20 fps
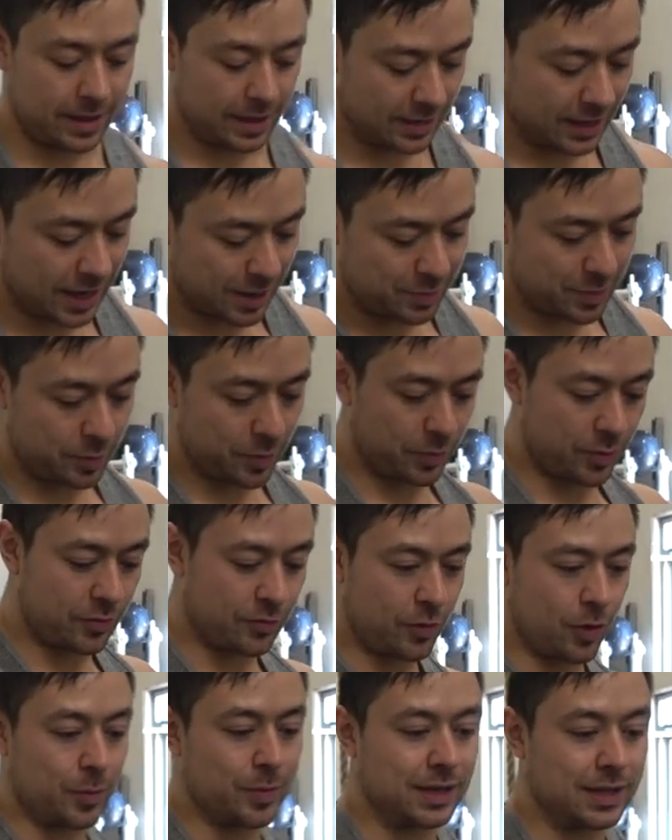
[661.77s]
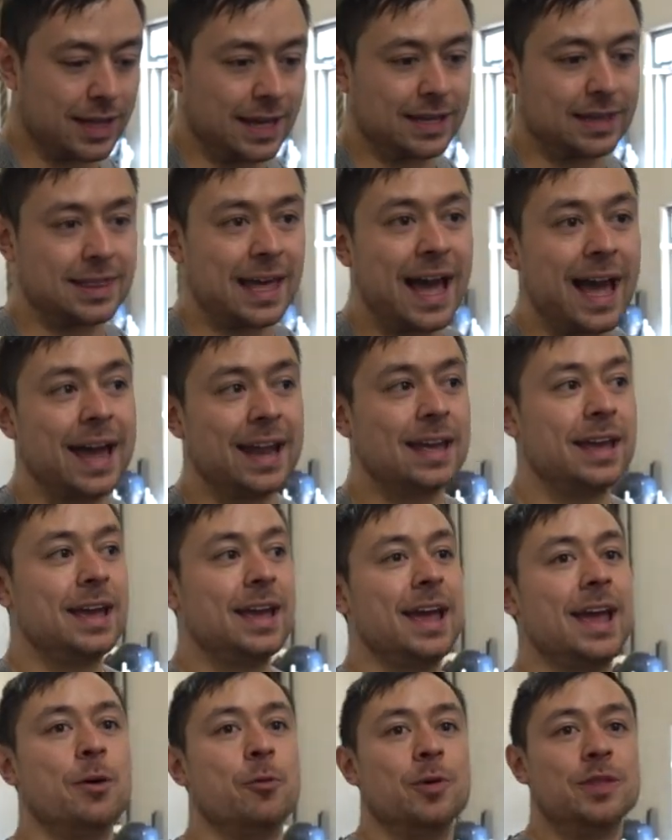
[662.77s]
a lot of people performing like that
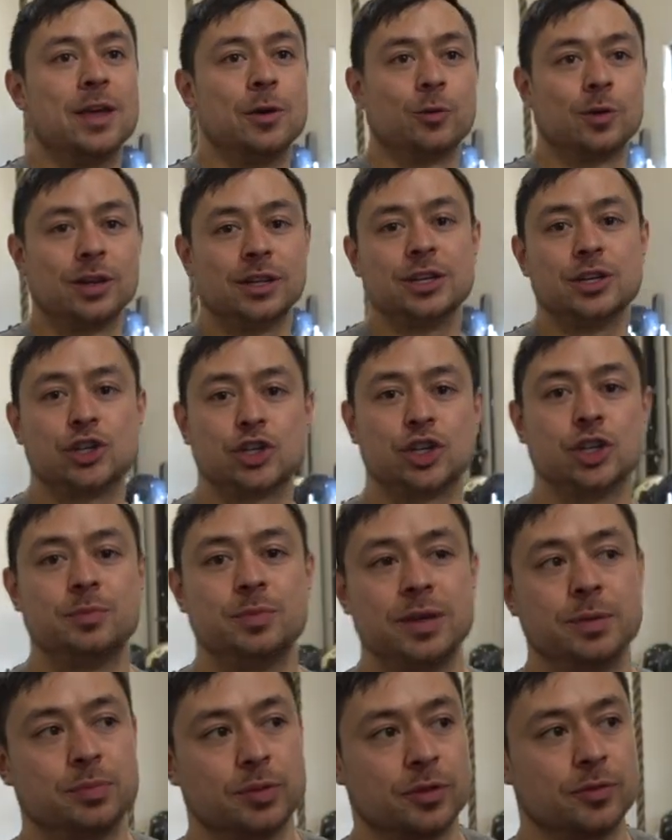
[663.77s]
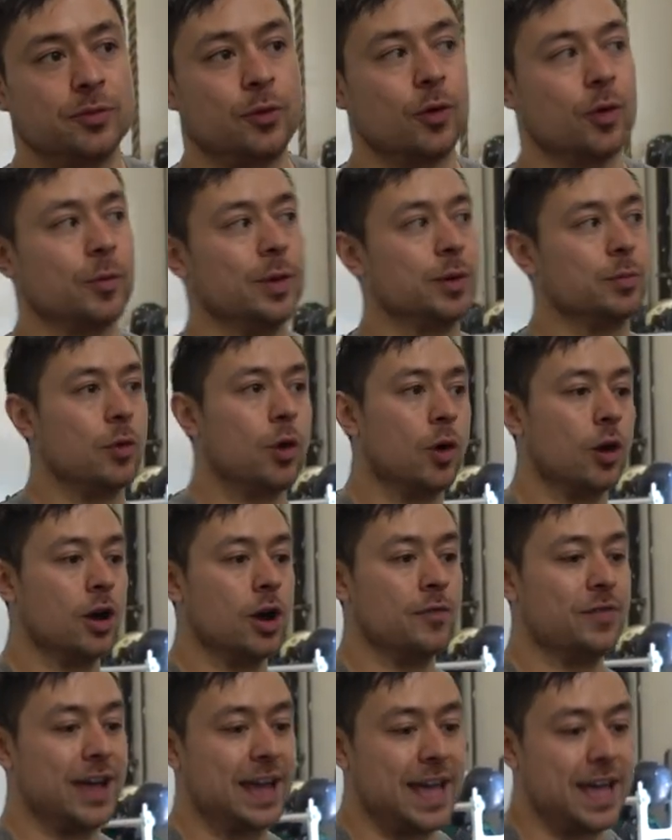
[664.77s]
when they really should be performing more
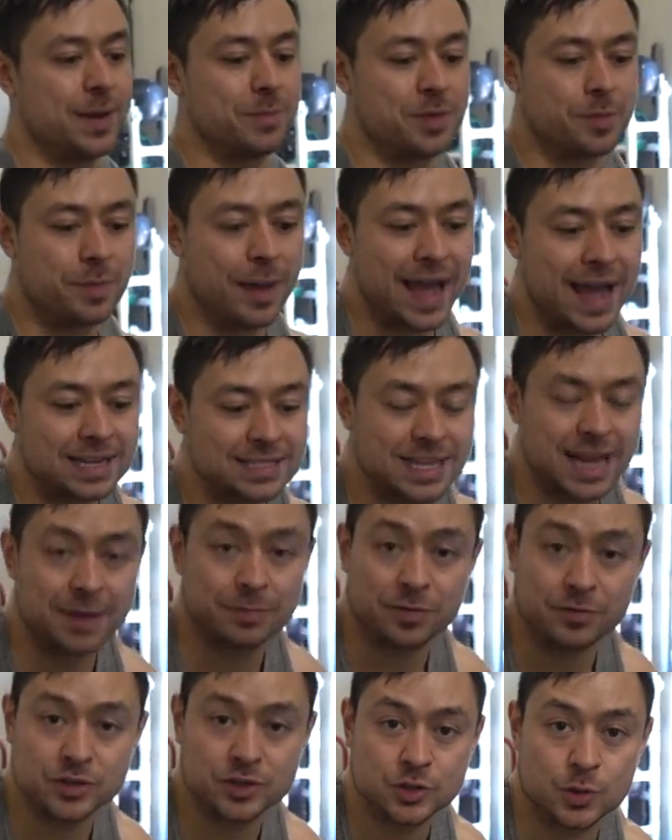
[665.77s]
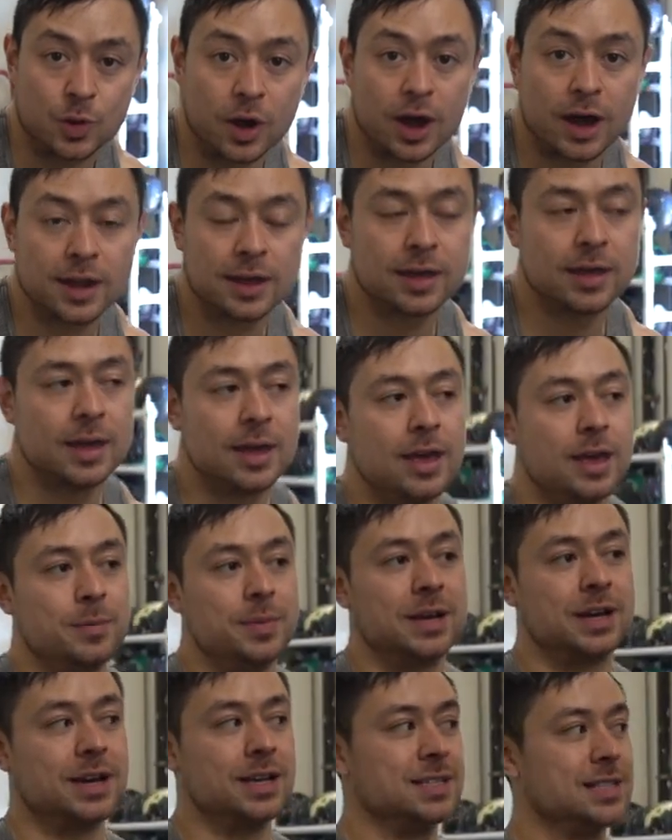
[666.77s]
of a hips back type of squat
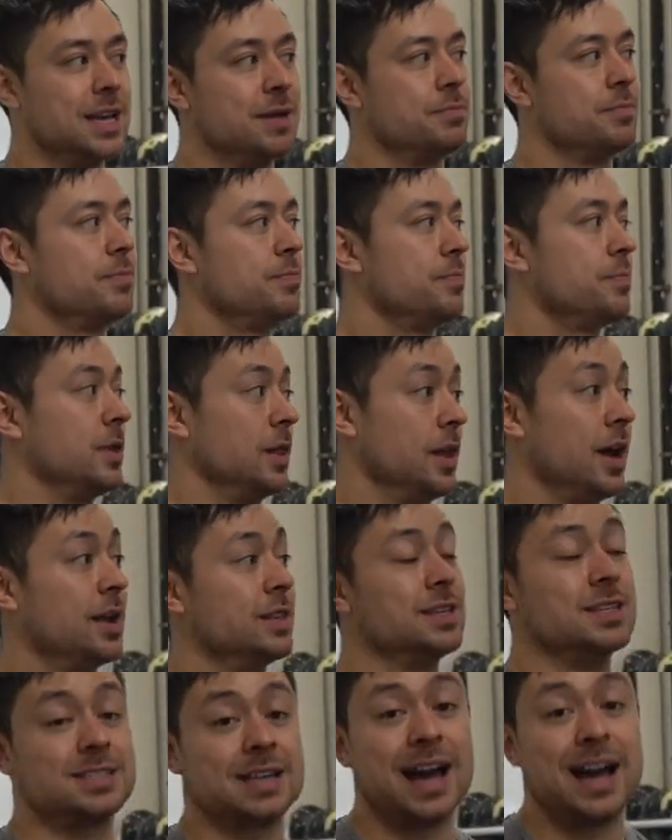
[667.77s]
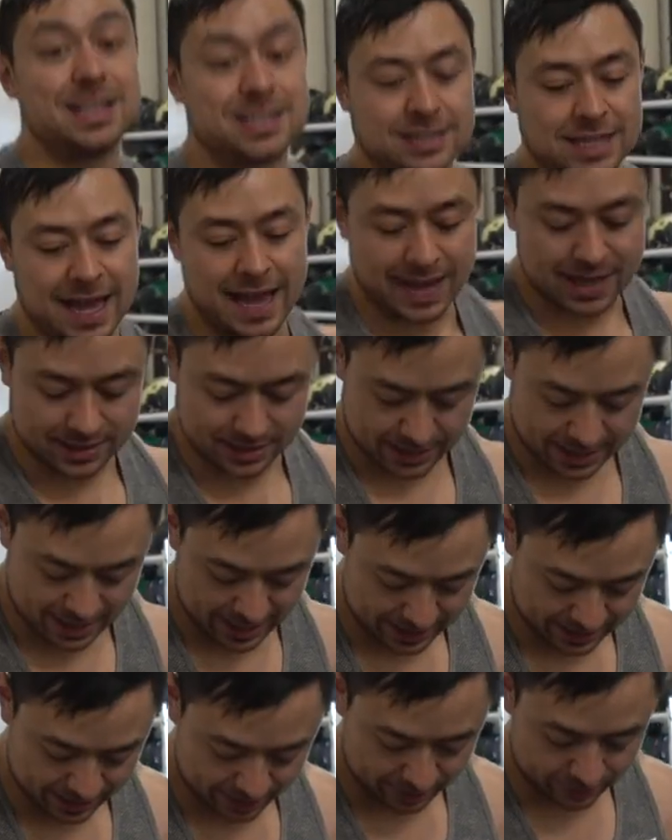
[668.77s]
because they a lot of these guys lack the
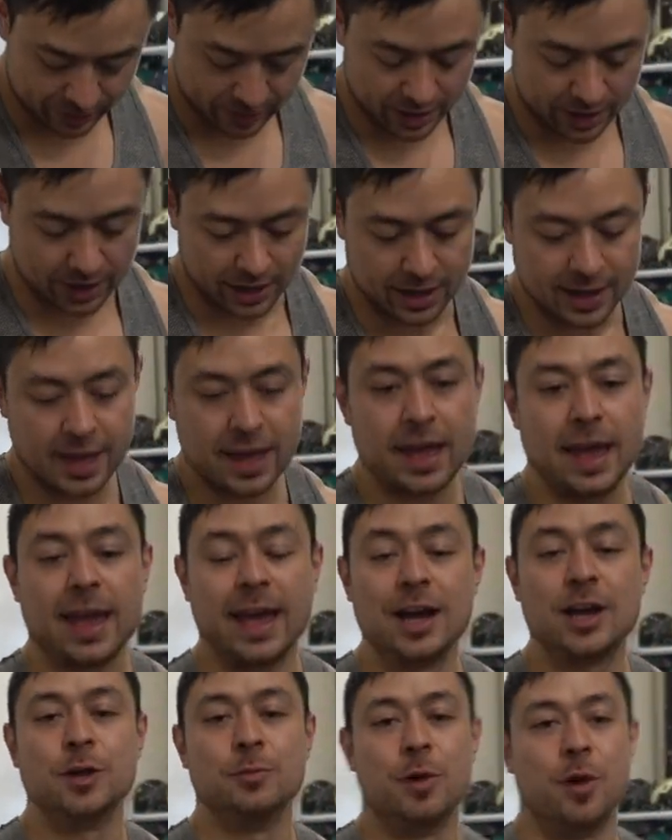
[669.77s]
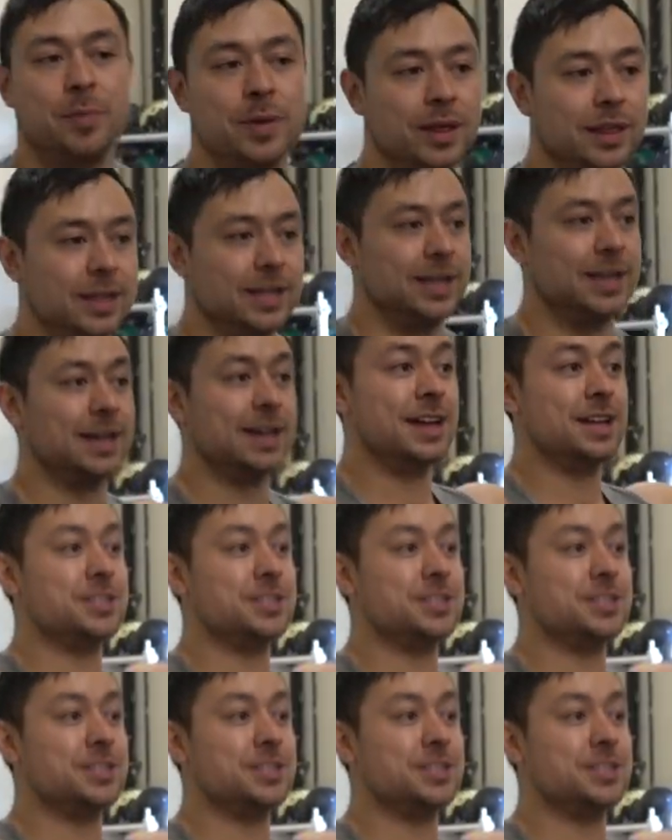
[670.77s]
kind of uh, ankle mobility